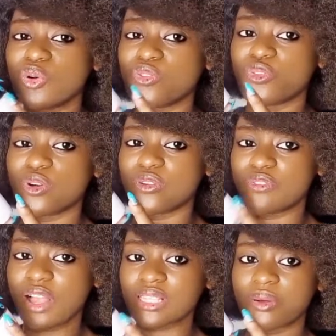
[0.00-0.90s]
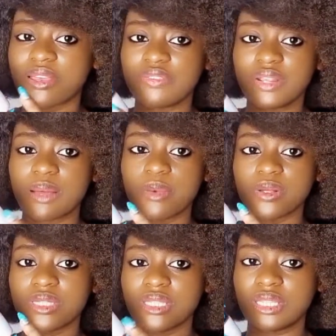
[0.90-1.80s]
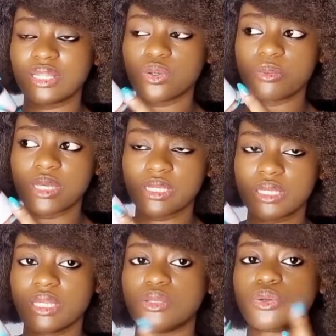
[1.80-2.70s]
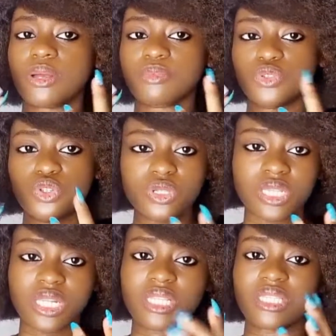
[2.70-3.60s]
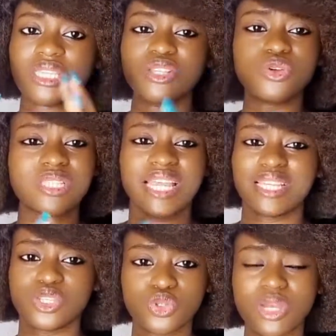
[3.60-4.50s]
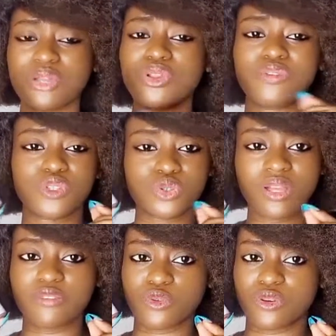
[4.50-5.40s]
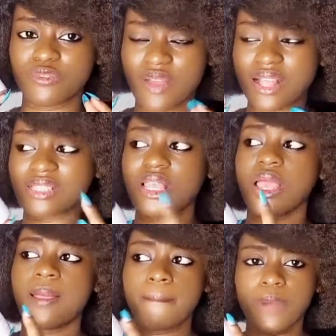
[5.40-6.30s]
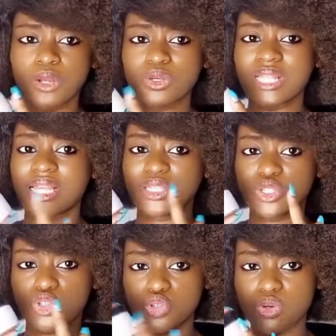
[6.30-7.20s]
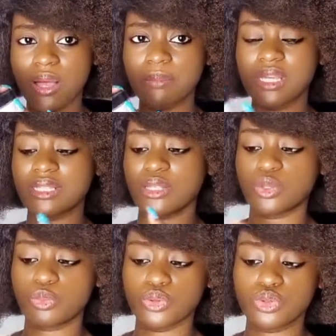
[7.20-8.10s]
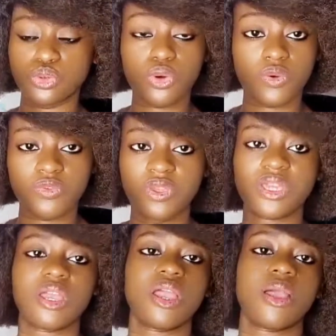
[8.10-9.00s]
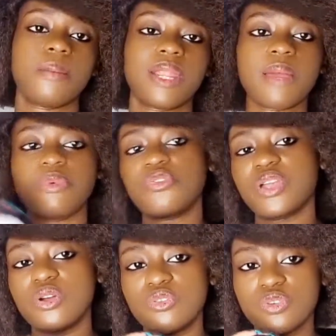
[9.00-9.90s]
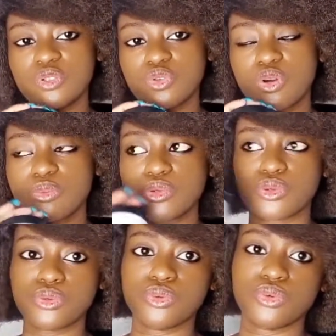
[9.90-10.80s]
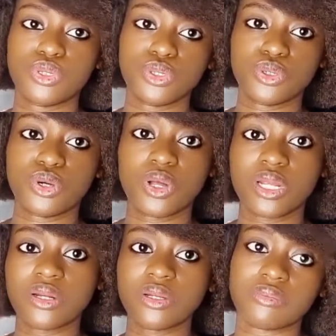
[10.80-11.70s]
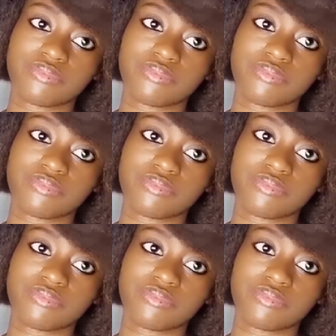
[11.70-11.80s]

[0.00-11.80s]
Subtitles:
know for a fact how I feel about it yet on my skin. So I'm using it. It looks like it's sugar. I don't know if it's sugar for a fact, but it looks like it's sugar mixed as opposed to coffee. But I prefer coffee scrubs to, you know,